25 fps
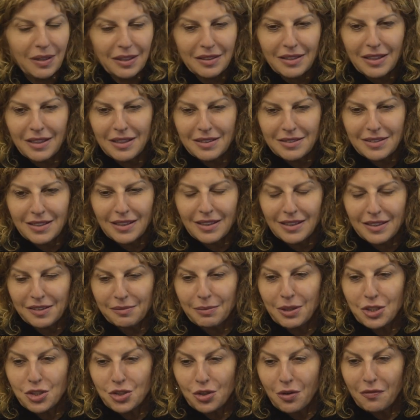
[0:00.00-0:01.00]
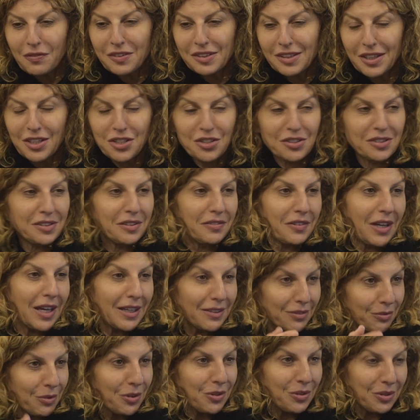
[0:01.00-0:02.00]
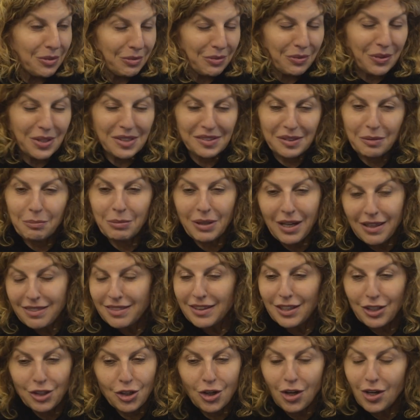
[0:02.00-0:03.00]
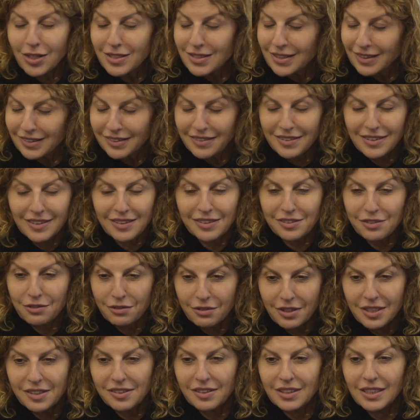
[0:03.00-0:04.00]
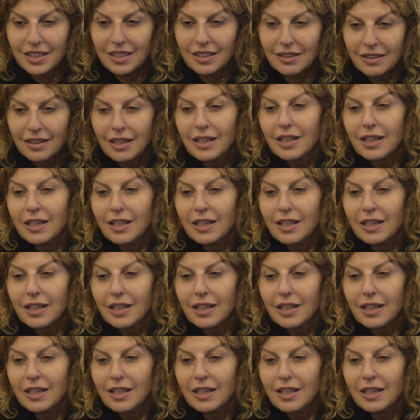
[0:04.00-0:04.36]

and had as much conversations as I had with you in recent, but I think God does things for a reason.